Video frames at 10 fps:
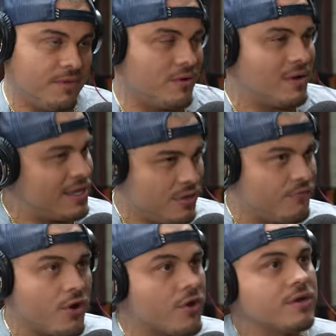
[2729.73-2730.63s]
you know, like
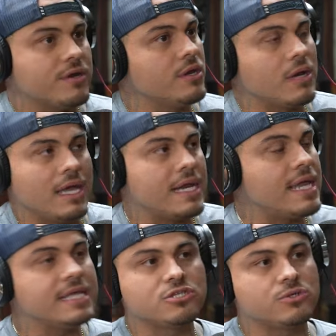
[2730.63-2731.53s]
you've heard, yeah, you know, like in
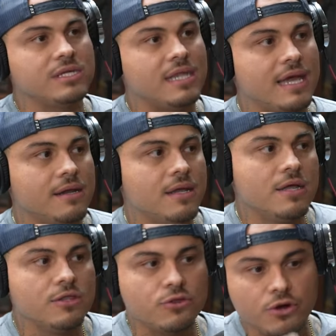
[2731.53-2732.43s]
history that
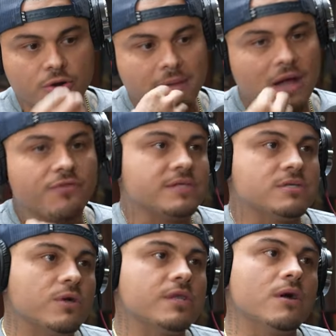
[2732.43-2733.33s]
through your mouth
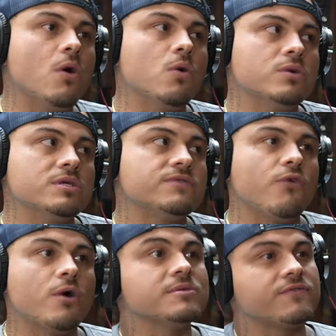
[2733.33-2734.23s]
is one of the oldest
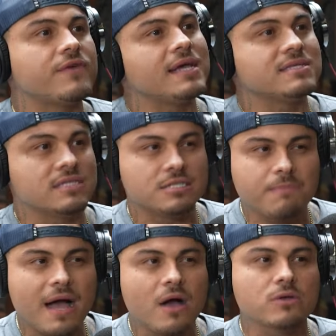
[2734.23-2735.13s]
forms of casting
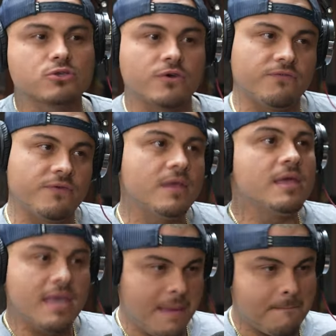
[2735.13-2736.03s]
spells or of
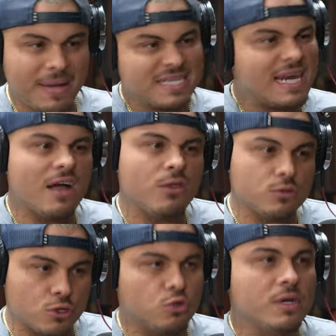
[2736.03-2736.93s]

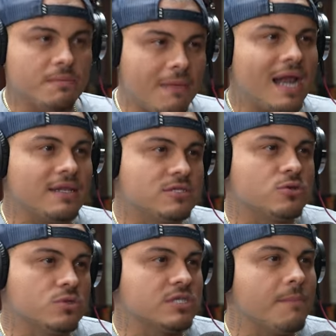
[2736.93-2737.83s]
empachados or doing mal
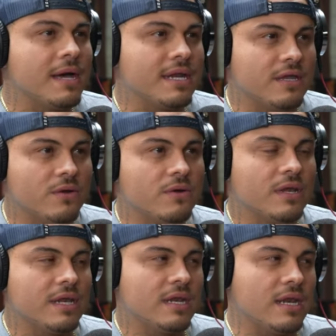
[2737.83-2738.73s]
to somebody, you know,
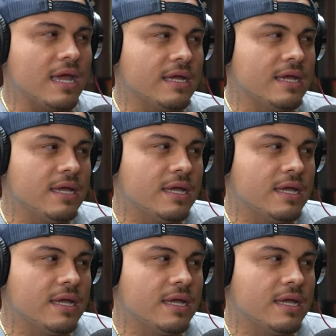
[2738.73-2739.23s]
and like